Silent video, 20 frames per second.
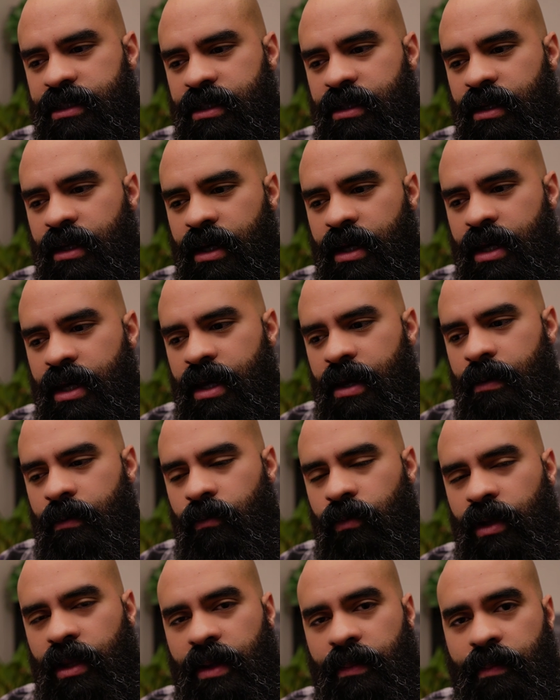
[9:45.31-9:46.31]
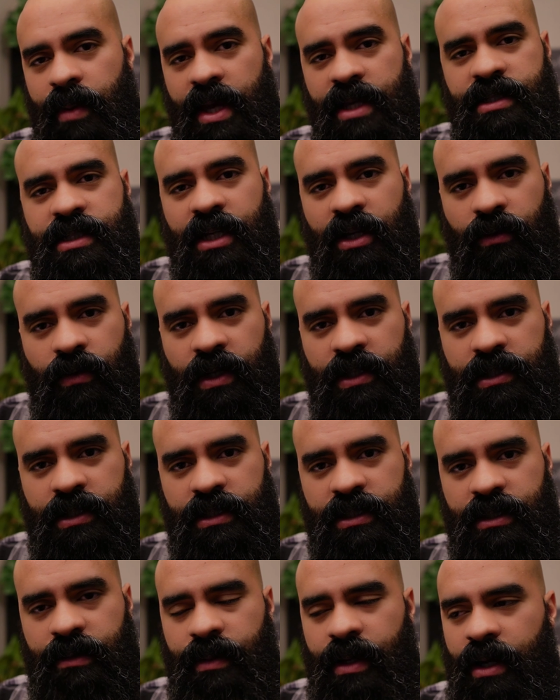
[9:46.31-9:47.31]
really basic questions about
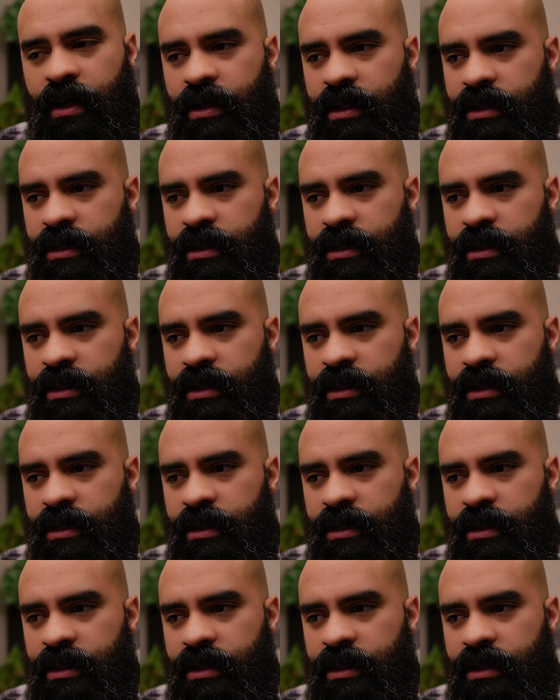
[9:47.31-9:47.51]
it.